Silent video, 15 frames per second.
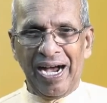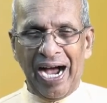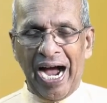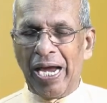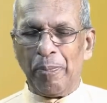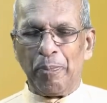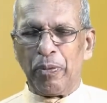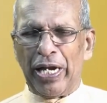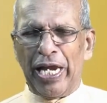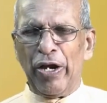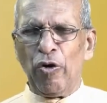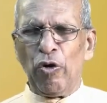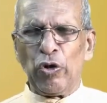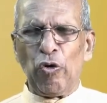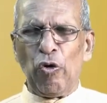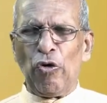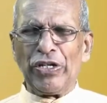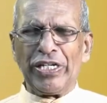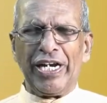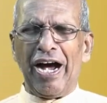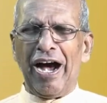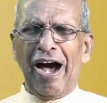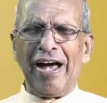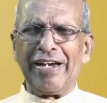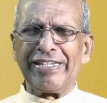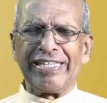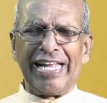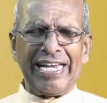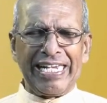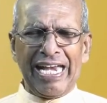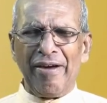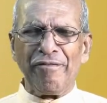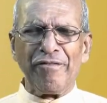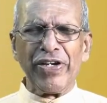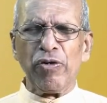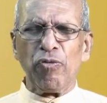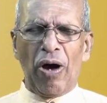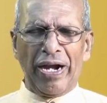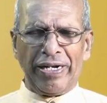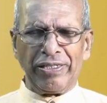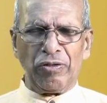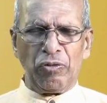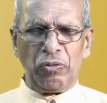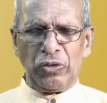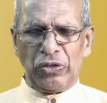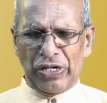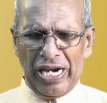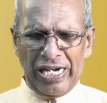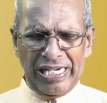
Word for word: I pray, O Lord God, that everyone who shall